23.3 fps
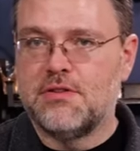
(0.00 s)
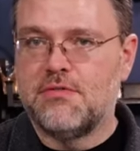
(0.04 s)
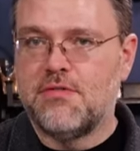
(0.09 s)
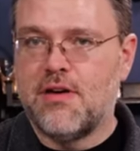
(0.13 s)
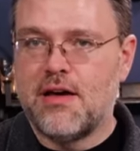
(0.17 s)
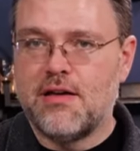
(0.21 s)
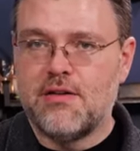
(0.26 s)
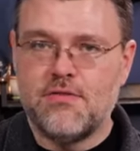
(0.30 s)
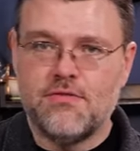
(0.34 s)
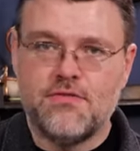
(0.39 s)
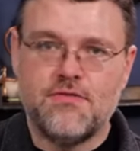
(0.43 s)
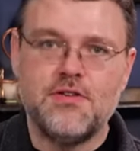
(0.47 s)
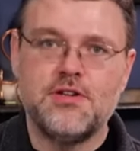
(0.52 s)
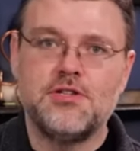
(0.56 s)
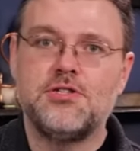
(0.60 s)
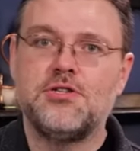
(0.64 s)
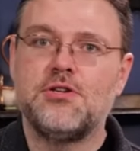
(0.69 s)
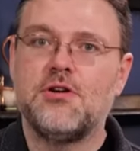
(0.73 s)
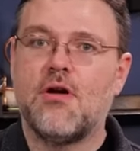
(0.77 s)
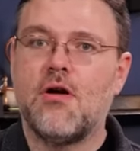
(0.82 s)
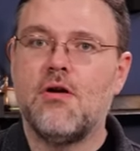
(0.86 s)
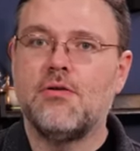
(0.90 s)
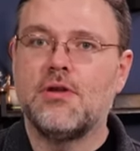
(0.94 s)
You you
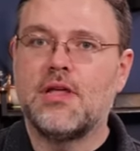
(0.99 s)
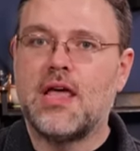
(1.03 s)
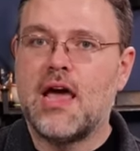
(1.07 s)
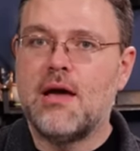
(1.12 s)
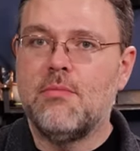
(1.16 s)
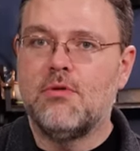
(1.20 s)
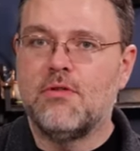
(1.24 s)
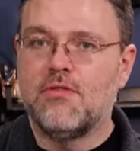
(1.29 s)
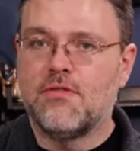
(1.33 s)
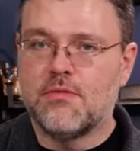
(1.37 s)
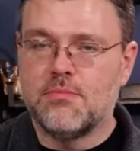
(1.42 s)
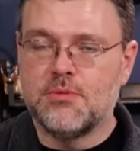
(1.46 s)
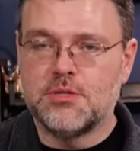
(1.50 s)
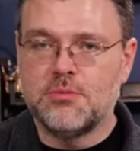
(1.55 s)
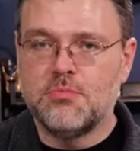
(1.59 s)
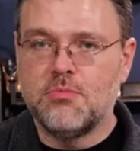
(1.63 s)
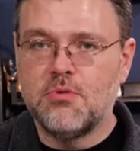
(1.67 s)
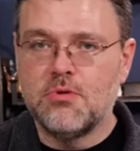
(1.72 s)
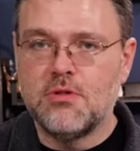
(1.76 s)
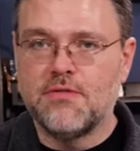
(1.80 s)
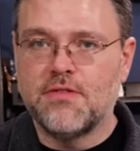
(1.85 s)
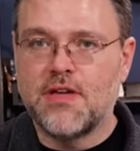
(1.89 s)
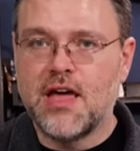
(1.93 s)
fished your own cable from a
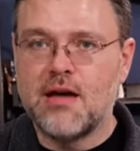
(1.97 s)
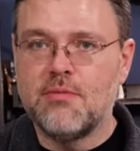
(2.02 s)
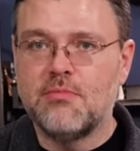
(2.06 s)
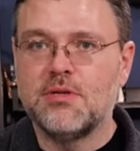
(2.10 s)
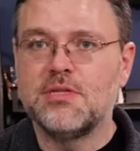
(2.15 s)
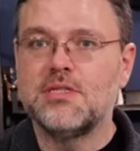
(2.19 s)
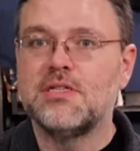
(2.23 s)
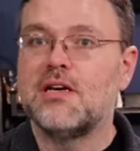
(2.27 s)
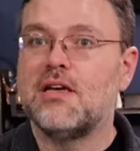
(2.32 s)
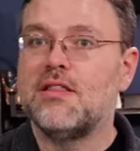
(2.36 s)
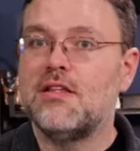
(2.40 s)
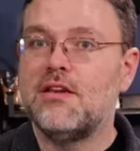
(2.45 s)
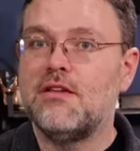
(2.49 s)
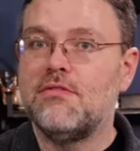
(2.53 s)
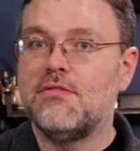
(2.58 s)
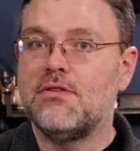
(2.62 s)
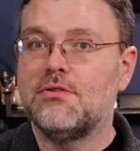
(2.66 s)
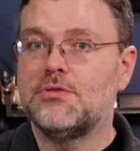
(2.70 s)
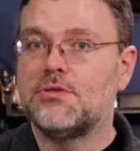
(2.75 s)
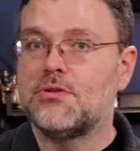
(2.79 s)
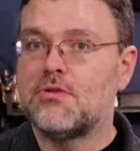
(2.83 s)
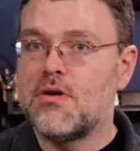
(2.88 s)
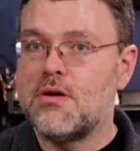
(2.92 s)
spool of cables, and then you've
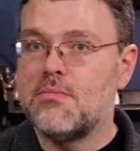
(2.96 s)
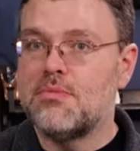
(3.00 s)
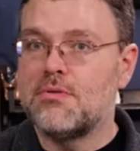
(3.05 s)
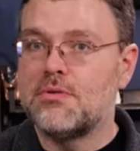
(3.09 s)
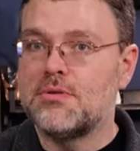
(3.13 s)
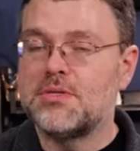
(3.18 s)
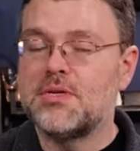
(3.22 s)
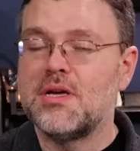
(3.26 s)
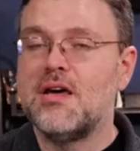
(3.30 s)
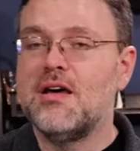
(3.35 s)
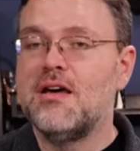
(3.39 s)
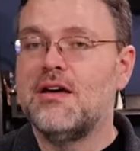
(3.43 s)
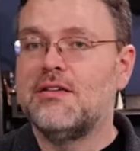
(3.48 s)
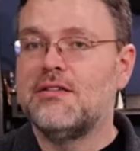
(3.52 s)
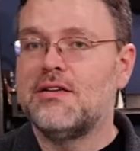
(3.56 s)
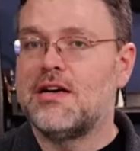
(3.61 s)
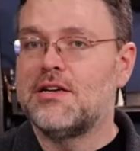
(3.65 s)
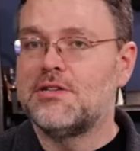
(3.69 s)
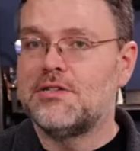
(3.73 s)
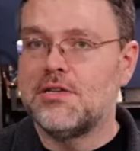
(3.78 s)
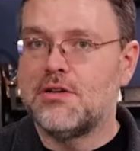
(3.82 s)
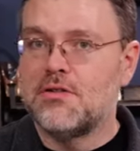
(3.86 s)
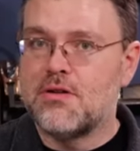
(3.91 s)
used crimpers to
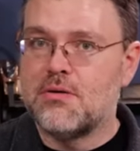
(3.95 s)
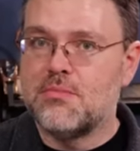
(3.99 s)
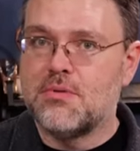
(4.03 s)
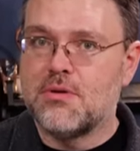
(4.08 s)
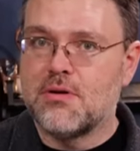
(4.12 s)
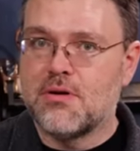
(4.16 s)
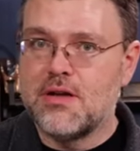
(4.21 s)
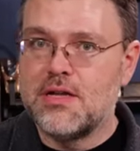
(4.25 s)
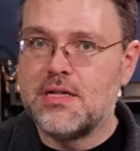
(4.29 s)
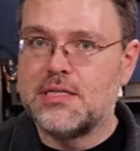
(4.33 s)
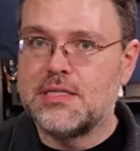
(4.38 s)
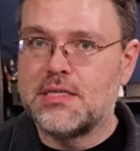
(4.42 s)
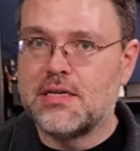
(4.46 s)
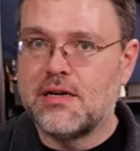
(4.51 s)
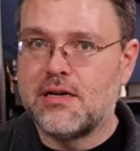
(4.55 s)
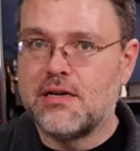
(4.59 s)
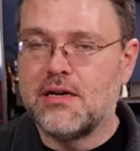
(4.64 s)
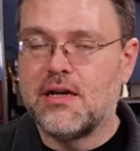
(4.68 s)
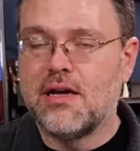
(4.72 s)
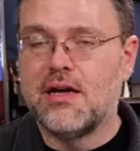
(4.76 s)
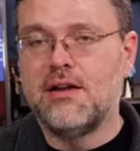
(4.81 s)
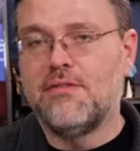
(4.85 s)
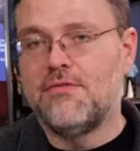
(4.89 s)
actually crimp your ends
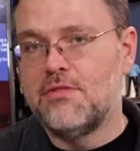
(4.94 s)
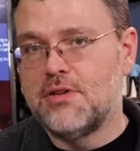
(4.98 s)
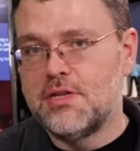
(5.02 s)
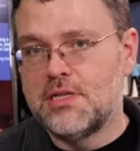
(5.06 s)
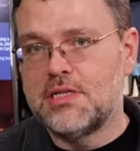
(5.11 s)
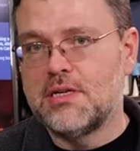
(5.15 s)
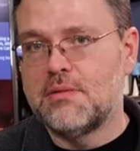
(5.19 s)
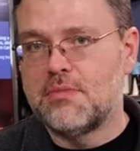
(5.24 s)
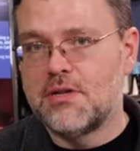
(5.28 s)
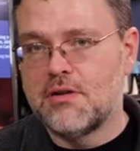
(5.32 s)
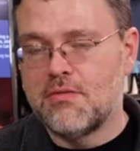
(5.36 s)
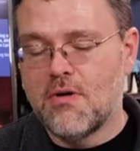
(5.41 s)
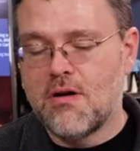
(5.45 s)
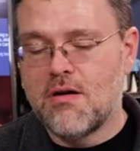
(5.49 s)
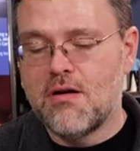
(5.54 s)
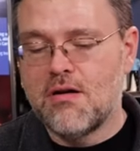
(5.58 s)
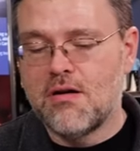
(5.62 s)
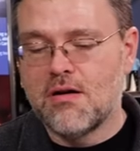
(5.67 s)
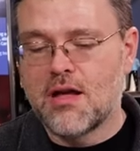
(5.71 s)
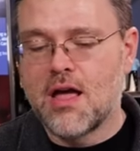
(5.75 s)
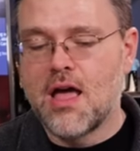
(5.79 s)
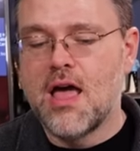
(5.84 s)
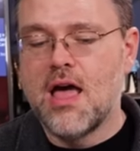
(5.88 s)
on. And if you did something
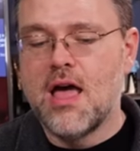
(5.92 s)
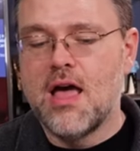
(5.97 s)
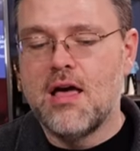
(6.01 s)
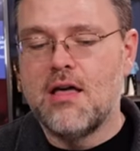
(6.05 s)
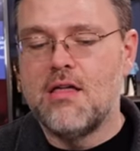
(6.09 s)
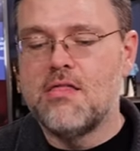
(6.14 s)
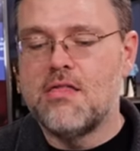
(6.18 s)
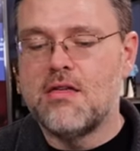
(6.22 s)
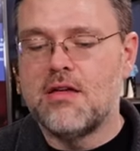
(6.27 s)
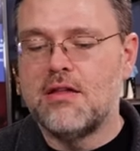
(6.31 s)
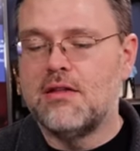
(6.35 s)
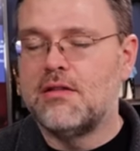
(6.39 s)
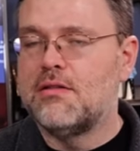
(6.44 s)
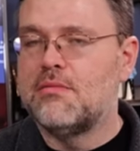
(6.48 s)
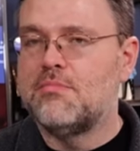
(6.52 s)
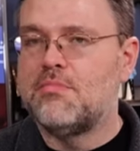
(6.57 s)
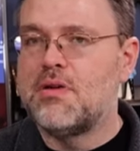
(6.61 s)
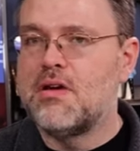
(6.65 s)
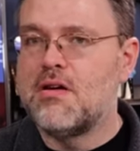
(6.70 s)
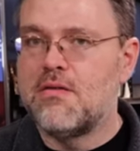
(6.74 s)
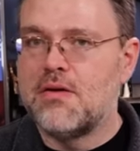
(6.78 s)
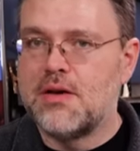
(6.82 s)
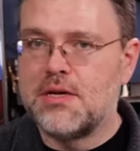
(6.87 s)
wrong, then
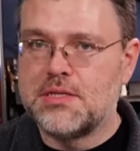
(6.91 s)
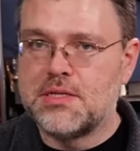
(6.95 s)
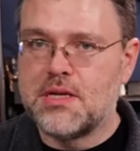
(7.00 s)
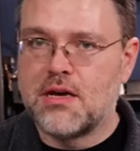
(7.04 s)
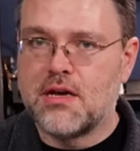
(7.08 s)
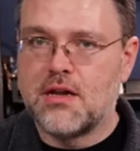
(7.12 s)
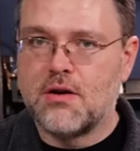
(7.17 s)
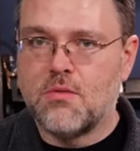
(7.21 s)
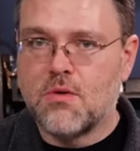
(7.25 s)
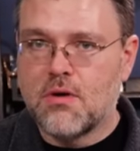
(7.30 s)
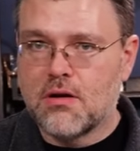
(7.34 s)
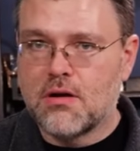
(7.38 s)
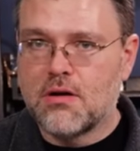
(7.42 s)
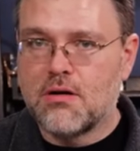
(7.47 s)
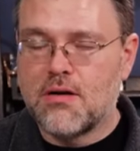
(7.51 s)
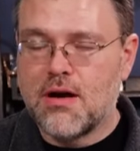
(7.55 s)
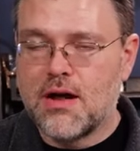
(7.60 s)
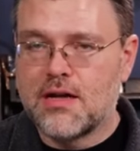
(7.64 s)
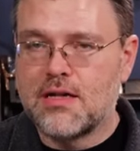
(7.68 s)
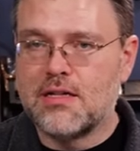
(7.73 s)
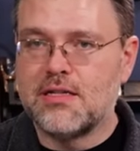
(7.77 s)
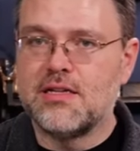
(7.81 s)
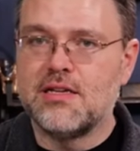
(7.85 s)
PoE is not going to work
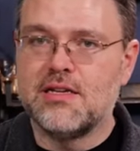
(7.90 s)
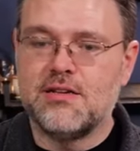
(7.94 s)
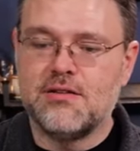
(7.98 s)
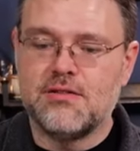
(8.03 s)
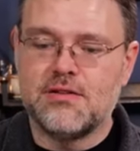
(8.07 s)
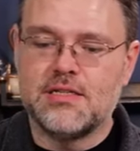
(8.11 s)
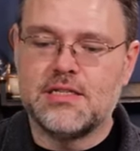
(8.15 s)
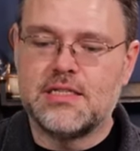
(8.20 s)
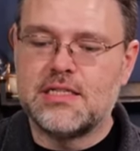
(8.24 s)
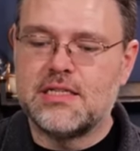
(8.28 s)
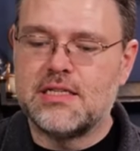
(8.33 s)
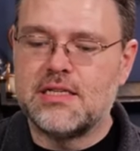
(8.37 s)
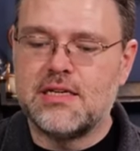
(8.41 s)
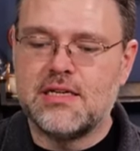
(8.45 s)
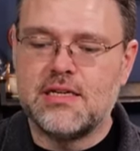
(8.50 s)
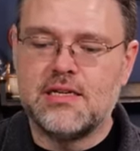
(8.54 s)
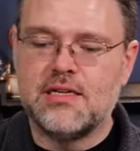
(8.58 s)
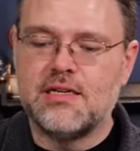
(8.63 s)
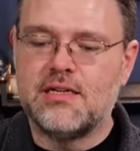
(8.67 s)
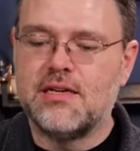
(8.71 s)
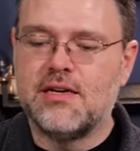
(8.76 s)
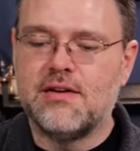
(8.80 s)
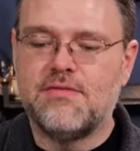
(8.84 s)
correctly, and you can
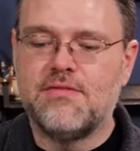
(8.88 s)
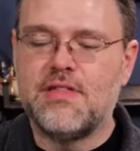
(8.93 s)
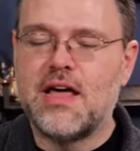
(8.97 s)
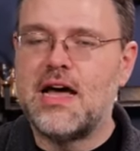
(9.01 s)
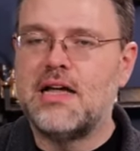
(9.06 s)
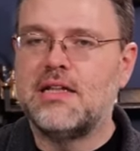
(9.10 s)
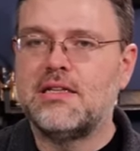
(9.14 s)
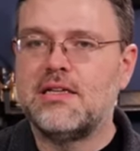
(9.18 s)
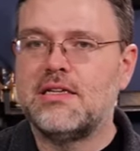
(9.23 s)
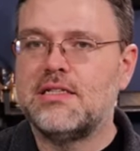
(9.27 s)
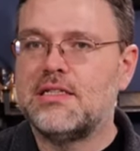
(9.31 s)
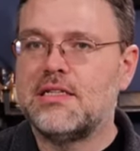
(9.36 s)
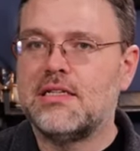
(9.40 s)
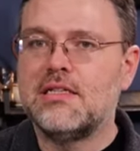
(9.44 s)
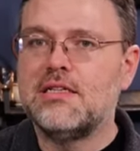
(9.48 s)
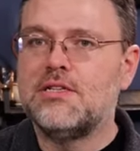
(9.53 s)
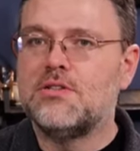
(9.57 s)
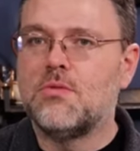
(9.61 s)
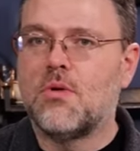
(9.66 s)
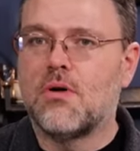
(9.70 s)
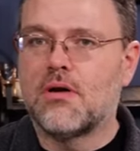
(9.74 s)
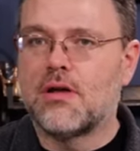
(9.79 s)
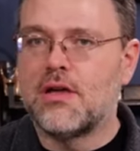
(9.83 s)
see if that is at
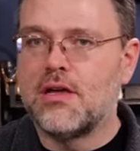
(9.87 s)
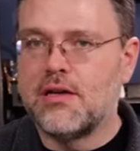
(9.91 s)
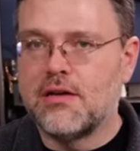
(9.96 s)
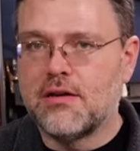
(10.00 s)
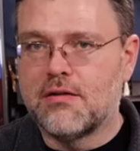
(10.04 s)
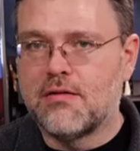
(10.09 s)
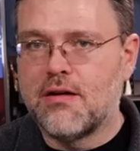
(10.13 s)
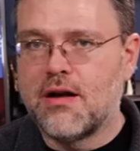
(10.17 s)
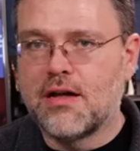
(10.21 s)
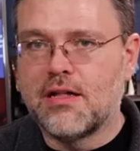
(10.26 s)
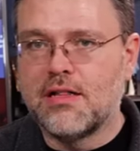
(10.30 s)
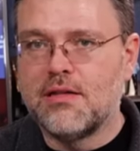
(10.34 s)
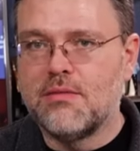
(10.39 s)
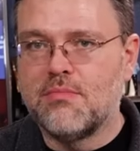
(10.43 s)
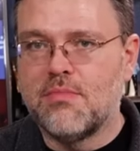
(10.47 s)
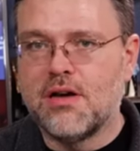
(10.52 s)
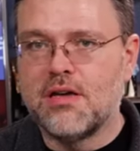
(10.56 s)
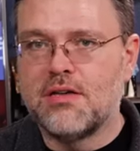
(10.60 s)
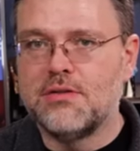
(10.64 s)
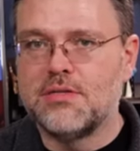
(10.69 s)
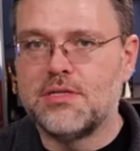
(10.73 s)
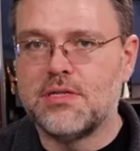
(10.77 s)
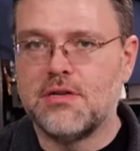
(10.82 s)
least working correctly
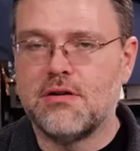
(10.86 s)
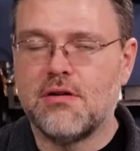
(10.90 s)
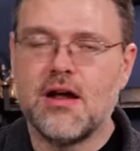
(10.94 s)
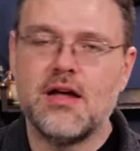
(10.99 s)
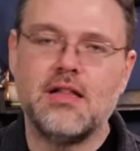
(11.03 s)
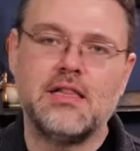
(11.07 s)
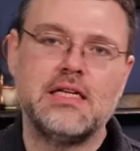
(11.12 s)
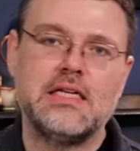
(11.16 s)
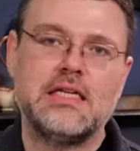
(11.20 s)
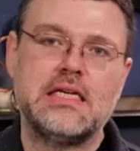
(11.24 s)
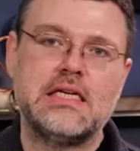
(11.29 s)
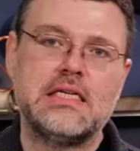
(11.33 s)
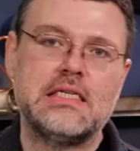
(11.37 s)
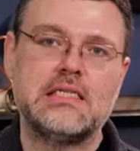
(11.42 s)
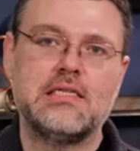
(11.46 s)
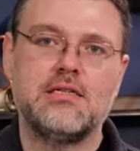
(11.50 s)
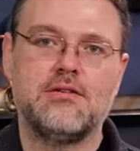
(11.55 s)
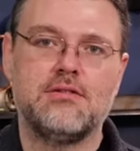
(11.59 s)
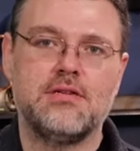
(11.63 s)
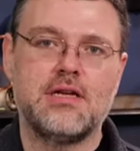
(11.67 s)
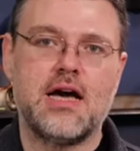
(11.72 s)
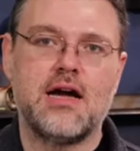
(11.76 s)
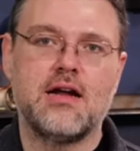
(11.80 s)
by using your LEDs
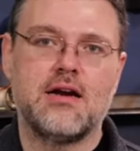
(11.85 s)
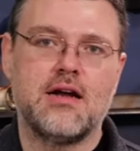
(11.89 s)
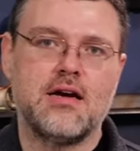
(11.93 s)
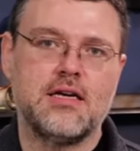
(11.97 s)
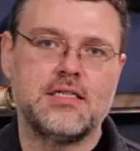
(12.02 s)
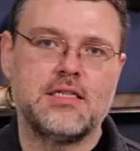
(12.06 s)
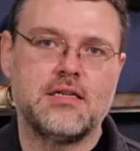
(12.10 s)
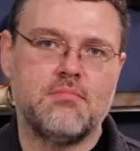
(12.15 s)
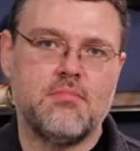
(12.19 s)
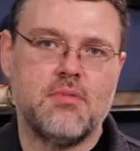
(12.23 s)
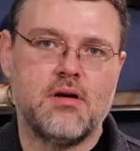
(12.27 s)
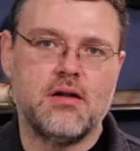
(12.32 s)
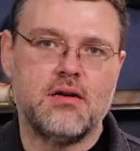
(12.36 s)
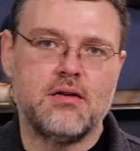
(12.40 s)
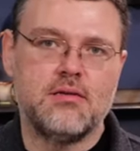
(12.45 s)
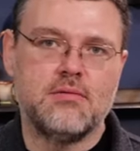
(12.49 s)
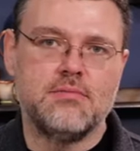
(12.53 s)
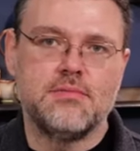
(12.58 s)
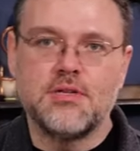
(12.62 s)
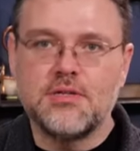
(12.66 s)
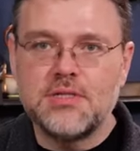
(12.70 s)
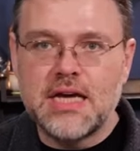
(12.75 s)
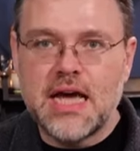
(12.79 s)
and your diagnostic button.
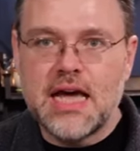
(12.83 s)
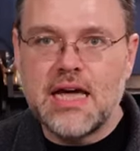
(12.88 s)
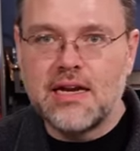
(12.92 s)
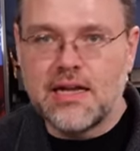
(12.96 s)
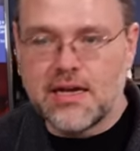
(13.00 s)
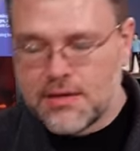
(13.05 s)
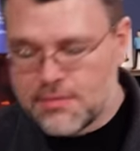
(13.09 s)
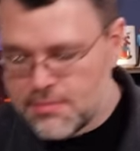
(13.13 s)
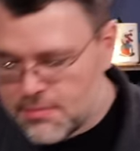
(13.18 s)
So it's handy.